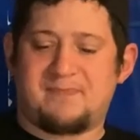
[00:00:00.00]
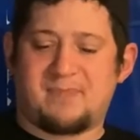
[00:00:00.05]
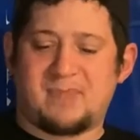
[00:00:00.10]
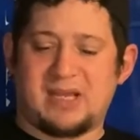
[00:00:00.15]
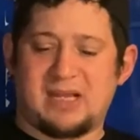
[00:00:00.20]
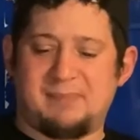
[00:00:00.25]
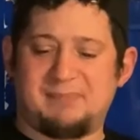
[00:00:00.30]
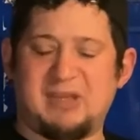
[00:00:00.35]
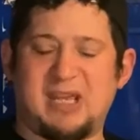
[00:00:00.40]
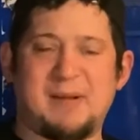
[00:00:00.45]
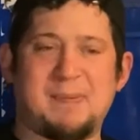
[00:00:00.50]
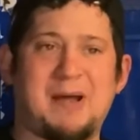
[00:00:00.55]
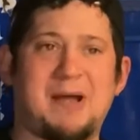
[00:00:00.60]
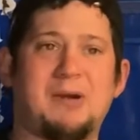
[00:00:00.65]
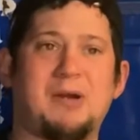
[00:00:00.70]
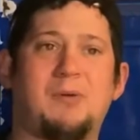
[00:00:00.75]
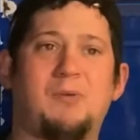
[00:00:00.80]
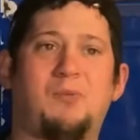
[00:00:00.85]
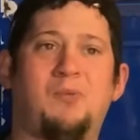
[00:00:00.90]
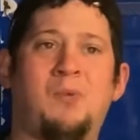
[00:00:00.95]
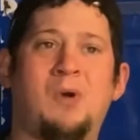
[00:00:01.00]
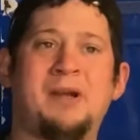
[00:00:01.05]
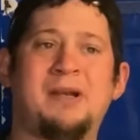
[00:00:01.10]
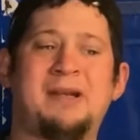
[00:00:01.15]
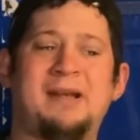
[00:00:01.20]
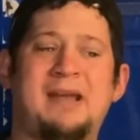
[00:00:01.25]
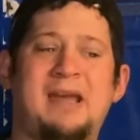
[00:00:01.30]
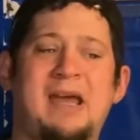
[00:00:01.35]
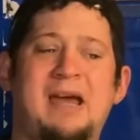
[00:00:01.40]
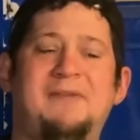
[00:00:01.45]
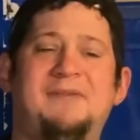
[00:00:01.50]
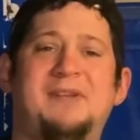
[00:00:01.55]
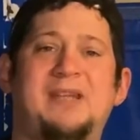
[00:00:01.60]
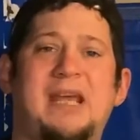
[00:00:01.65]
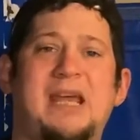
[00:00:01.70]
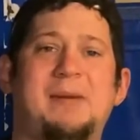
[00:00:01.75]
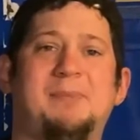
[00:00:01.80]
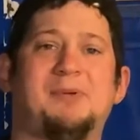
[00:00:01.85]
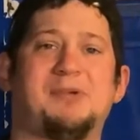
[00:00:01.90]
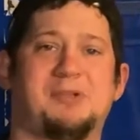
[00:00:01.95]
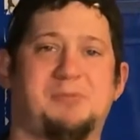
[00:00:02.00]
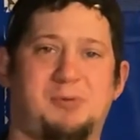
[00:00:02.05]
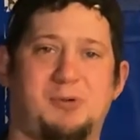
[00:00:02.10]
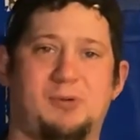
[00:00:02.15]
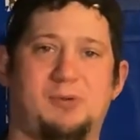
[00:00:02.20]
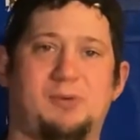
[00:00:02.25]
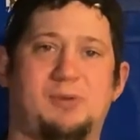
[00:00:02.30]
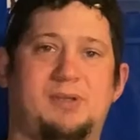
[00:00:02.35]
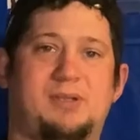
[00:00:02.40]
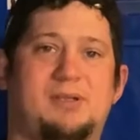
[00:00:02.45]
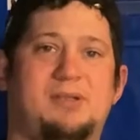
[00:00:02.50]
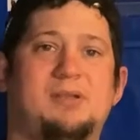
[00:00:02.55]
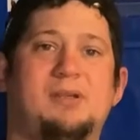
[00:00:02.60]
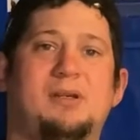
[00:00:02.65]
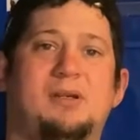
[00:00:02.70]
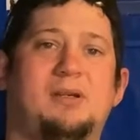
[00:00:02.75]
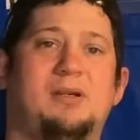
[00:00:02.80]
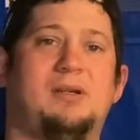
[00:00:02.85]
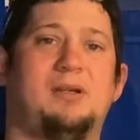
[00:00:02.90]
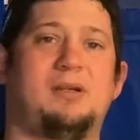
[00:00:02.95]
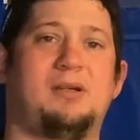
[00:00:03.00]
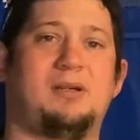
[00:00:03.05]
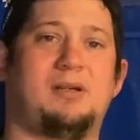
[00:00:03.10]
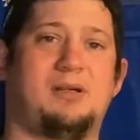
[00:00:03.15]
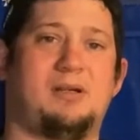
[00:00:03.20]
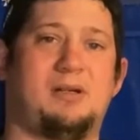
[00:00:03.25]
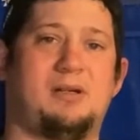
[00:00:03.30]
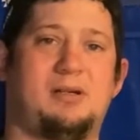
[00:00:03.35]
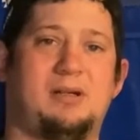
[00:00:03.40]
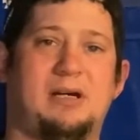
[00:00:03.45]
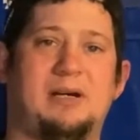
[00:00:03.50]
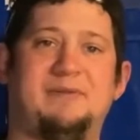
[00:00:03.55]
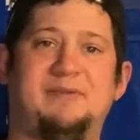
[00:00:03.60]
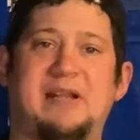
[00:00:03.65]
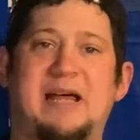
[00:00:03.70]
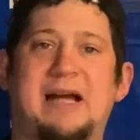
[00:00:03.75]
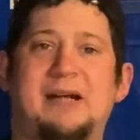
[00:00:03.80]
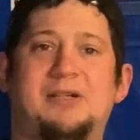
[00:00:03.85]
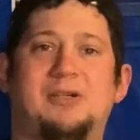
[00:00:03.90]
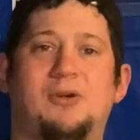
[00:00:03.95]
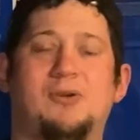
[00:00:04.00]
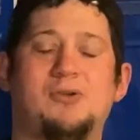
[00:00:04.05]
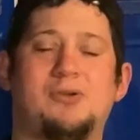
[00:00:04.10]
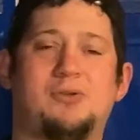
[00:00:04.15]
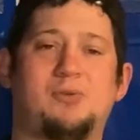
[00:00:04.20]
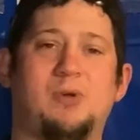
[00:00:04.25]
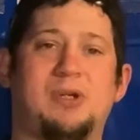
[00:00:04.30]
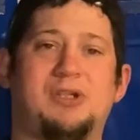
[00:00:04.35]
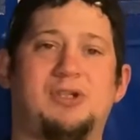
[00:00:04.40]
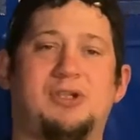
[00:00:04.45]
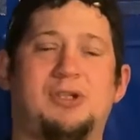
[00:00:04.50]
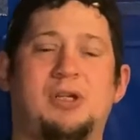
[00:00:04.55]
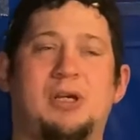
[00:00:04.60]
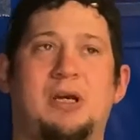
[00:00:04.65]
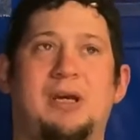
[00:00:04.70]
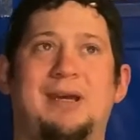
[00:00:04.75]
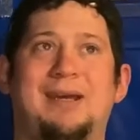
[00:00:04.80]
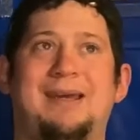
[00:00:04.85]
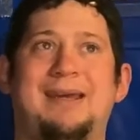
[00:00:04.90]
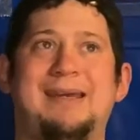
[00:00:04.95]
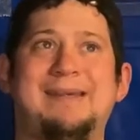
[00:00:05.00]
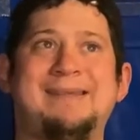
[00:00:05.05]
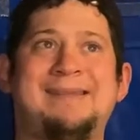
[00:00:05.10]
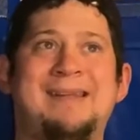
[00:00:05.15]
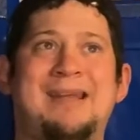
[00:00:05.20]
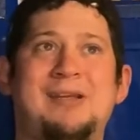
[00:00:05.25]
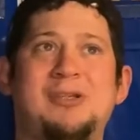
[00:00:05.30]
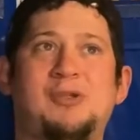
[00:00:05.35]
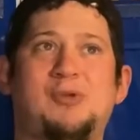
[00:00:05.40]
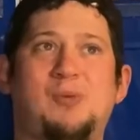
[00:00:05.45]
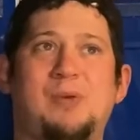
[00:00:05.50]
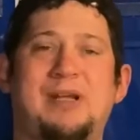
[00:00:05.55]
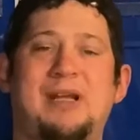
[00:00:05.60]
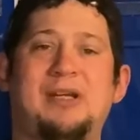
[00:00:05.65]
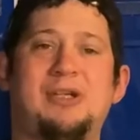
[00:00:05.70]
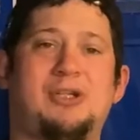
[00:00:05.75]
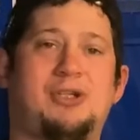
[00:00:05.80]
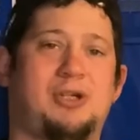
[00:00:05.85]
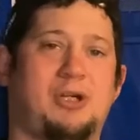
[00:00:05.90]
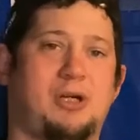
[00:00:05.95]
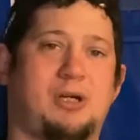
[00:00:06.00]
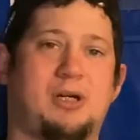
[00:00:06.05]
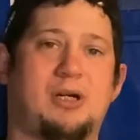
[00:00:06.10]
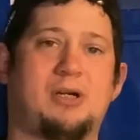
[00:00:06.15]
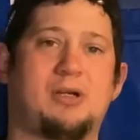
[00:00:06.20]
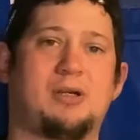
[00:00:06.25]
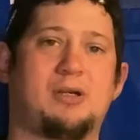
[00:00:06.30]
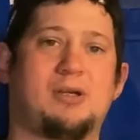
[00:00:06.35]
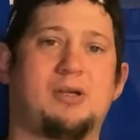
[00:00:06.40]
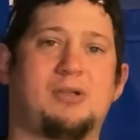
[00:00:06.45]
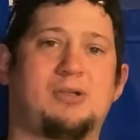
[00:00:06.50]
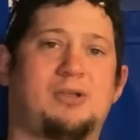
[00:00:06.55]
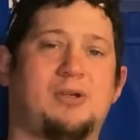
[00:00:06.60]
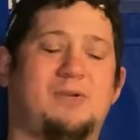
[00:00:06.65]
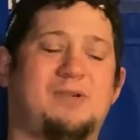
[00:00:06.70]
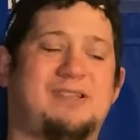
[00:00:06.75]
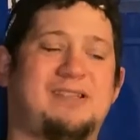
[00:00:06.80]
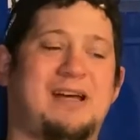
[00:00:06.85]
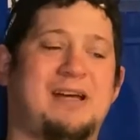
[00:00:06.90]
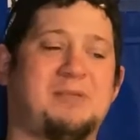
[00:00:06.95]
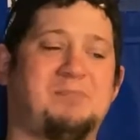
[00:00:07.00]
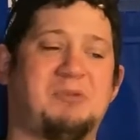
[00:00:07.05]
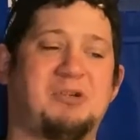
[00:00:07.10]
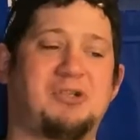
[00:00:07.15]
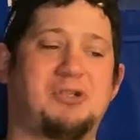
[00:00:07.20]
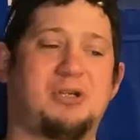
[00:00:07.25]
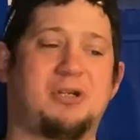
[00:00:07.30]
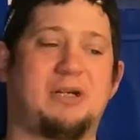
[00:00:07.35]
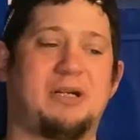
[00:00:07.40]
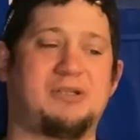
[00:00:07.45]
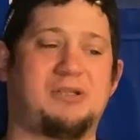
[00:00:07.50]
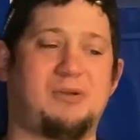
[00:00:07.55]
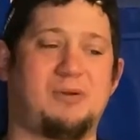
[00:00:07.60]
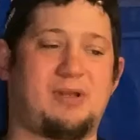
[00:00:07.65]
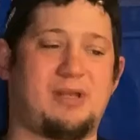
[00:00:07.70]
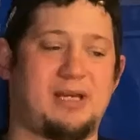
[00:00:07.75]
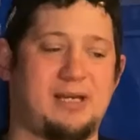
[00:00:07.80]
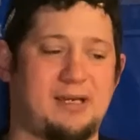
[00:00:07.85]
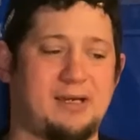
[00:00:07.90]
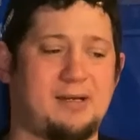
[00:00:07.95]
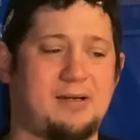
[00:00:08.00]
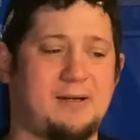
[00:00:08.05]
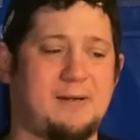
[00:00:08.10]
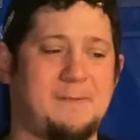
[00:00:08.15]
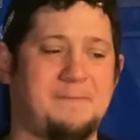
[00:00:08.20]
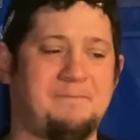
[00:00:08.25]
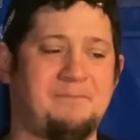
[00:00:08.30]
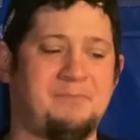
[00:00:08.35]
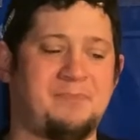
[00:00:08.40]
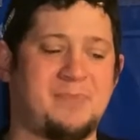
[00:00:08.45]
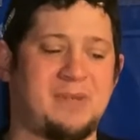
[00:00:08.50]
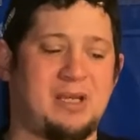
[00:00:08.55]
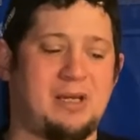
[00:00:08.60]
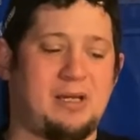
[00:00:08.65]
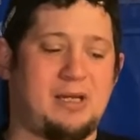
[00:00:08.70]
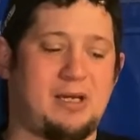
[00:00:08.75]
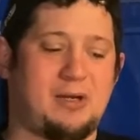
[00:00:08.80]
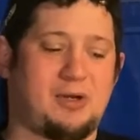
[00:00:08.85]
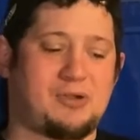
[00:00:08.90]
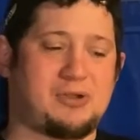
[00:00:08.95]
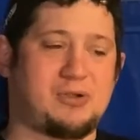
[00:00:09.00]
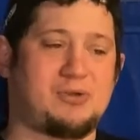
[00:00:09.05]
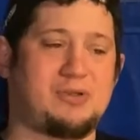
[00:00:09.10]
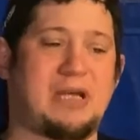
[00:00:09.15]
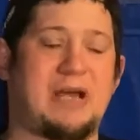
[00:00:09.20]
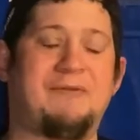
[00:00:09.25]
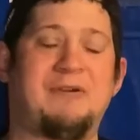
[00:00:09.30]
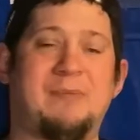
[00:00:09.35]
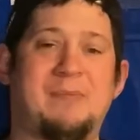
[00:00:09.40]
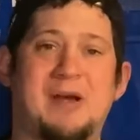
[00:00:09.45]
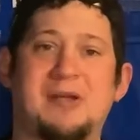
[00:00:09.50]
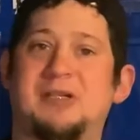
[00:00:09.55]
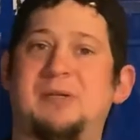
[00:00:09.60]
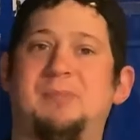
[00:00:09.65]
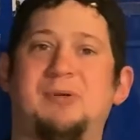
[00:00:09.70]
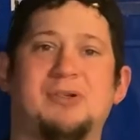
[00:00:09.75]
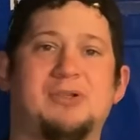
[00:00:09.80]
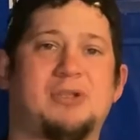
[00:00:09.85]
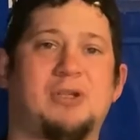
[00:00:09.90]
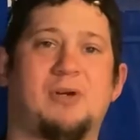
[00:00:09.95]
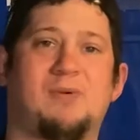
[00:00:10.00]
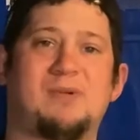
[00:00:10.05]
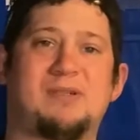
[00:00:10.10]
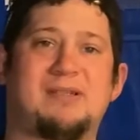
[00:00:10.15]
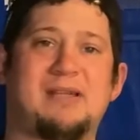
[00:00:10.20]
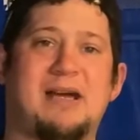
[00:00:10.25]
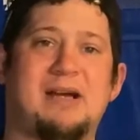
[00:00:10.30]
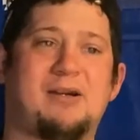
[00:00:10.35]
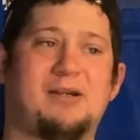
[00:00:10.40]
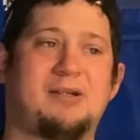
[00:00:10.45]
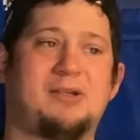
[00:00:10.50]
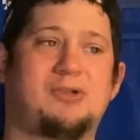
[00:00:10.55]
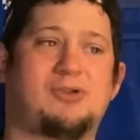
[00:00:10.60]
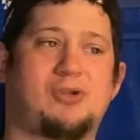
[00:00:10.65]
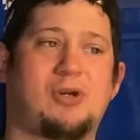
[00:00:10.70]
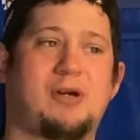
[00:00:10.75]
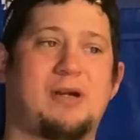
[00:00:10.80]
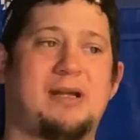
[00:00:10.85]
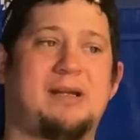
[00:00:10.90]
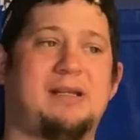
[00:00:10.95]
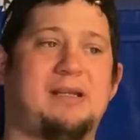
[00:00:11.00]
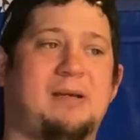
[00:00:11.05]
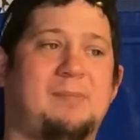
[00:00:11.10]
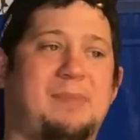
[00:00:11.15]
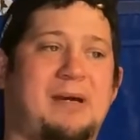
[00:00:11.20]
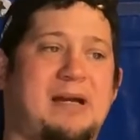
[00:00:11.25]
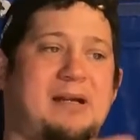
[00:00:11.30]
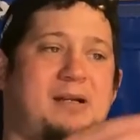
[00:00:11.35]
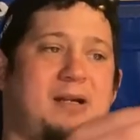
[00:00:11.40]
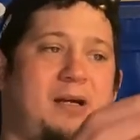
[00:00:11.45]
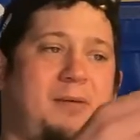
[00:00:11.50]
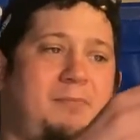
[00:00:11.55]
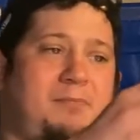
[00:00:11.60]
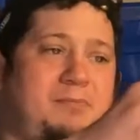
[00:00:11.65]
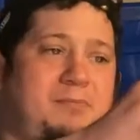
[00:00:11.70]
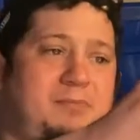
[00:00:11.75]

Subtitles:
I'm thinking about 1.5 tablespoons of lactose, which isn't as sweet as sugar, so it's not as much sugar as you think. It also is not fermentable, so it's not going to start anything back up.